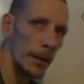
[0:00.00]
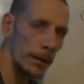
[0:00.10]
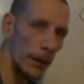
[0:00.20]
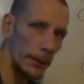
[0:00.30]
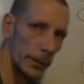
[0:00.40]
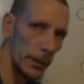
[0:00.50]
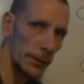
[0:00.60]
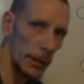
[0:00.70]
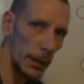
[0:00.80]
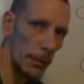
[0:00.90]
you offer
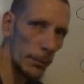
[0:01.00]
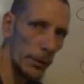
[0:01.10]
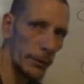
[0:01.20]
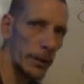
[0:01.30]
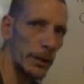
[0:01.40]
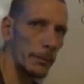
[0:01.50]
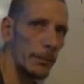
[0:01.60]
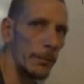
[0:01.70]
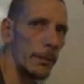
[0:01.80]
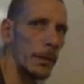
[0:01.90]
yourself a lot more freedom
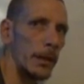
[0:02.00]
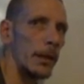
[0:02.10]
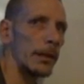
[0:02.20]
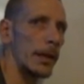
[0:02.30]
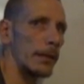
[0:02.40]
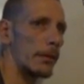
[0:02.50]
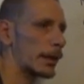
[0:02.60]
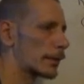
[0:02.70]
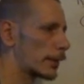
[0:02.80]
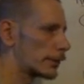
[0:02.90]
than
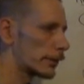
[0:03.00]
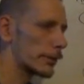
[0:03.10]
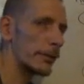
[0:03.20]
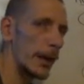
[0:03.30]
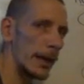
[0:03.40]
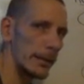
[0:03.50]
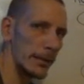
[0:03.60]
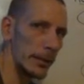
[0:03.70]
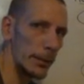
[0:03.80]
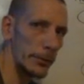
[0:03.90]
recognizing yourself as
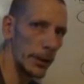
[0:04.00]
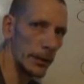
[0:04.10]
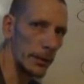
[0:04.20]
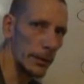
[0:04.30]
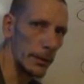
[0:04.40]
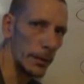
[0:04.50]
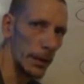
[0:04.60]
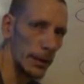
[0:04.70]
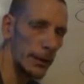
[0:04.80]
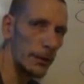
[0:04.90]
a subject,
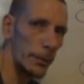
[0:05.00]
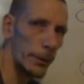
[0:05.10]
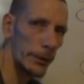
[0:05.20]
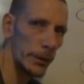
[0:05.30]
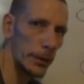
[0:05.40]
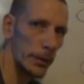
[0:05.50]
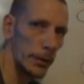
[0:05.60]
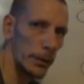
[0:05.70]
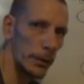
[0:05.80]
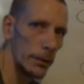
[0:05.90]
a legal person
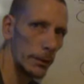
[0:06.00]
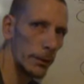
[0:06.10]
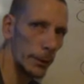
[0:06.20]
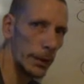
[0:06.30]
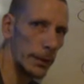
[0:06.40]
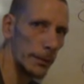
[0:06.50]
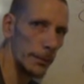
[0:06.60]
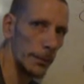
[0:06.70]
to the Queen.